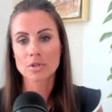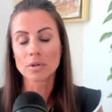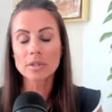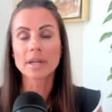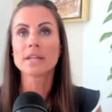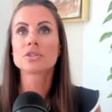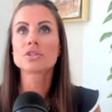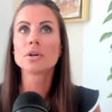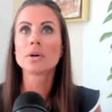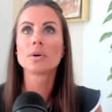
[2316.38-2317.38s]
Totally.
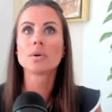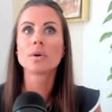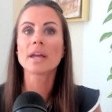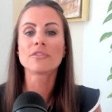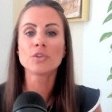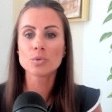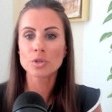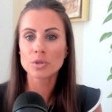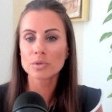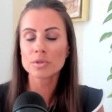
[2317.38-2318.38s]
So if you
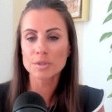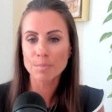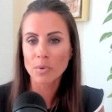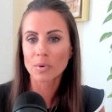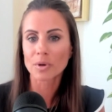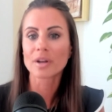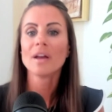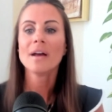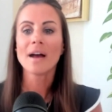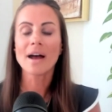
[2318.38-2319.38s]
use porn
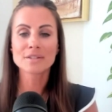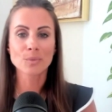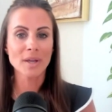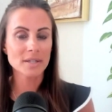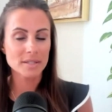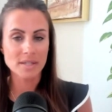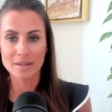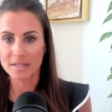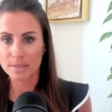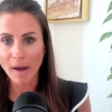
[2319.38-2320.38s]
as a way to stay
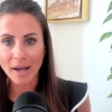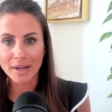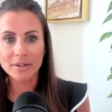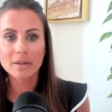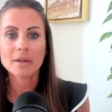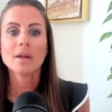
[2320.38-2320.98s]
inspired,